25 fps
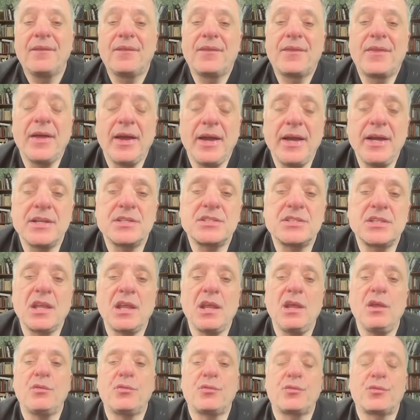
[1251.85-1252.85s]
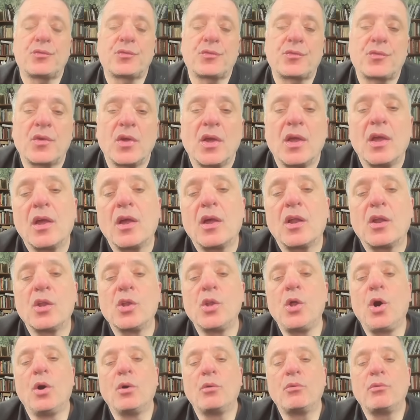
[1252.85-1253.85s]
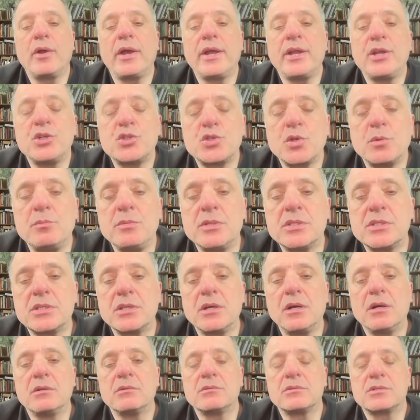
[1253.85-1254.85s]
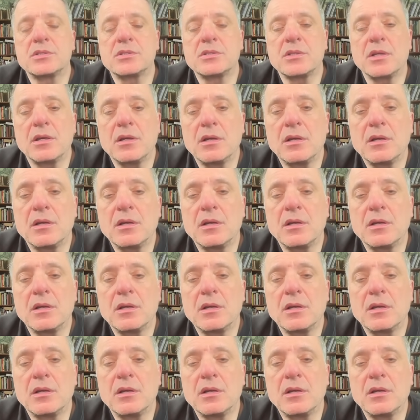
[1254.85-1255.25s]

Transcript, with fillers: that if long-range missiles